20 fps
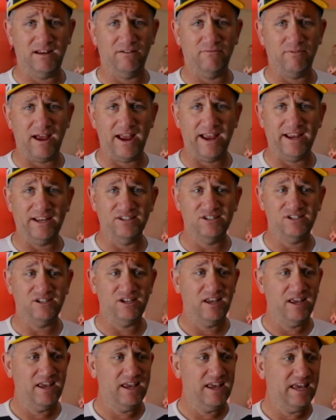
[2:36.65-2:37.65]
range
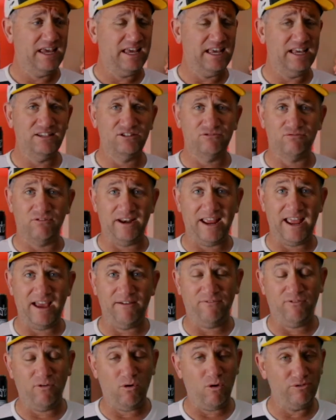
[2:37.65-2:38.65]
is
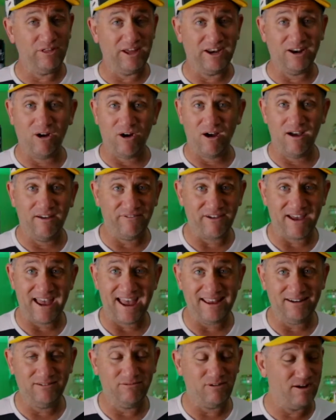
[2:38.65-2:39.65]
renowned for, that I've
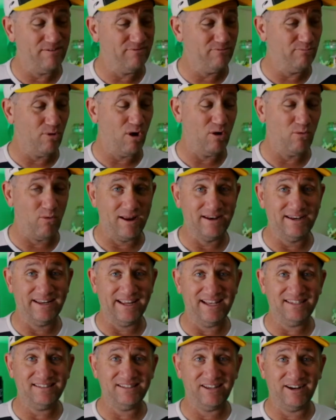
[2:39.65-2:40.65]
had. My
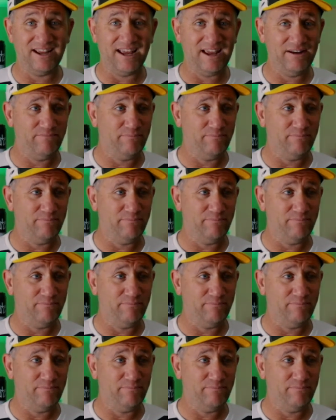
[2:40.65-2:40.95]
1DS that I